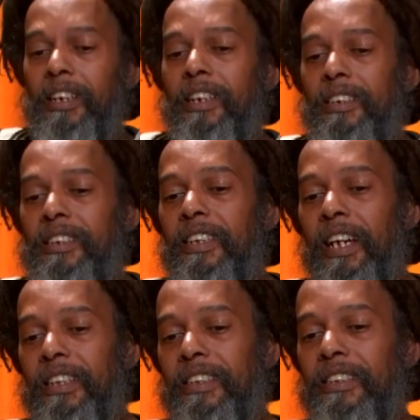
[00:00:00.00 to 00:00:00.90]
it's
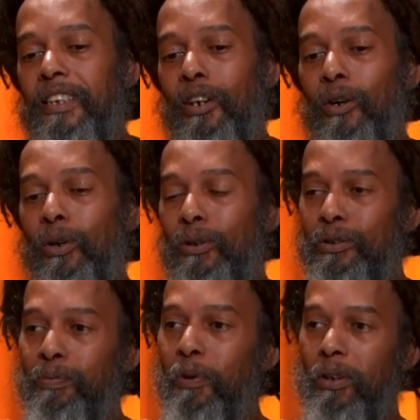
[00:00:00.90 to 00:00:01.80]
not hocus
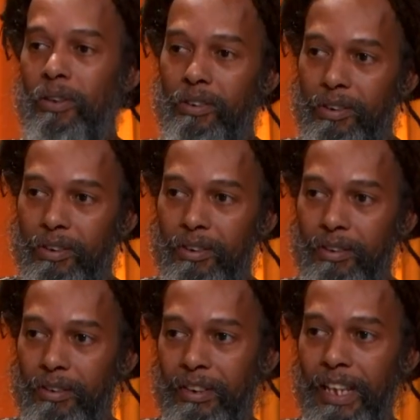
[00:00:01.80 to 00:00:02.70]
pocus
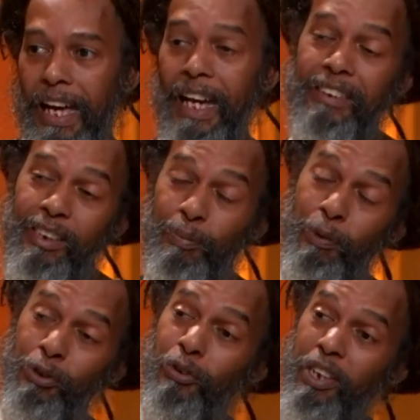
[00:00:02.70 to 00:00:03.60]
as it's
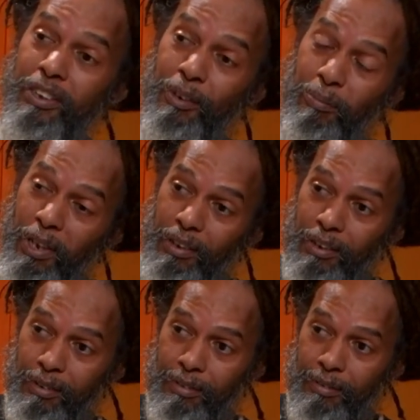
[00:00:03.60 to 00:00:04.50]
portrayed to be,
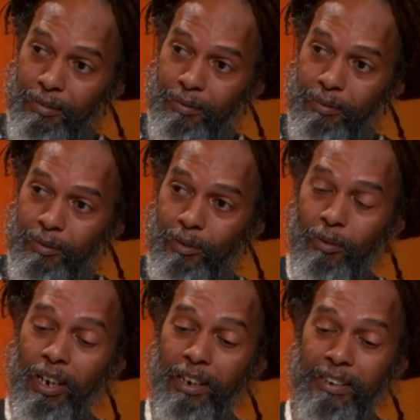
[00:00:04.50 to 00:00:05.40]

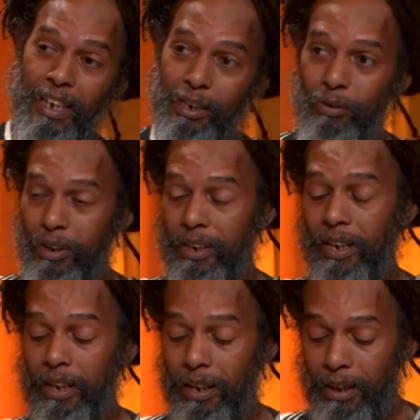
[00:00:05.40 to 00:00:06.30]
right? It's actually
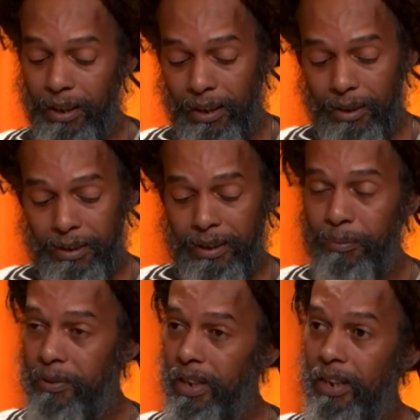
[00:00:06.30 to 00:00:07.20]
a, a, a deep
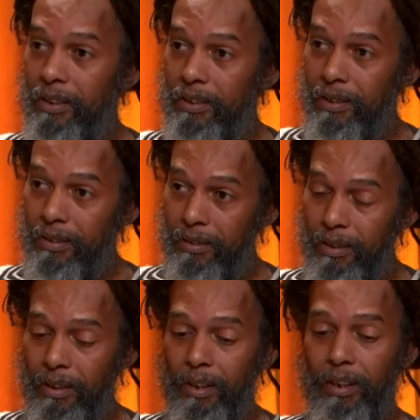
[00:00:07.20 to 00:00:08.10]
science.
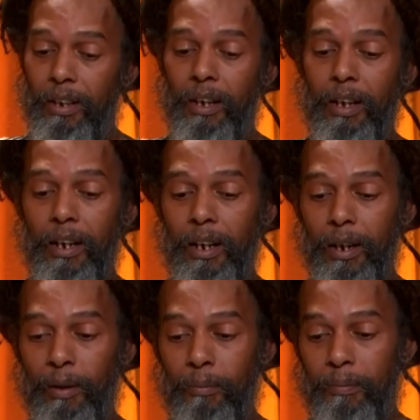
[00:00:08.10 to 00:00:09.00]

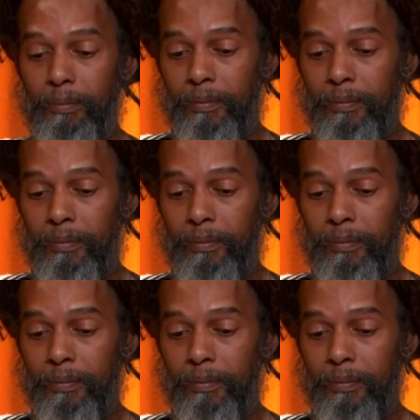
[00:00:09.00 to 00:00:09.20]
Um,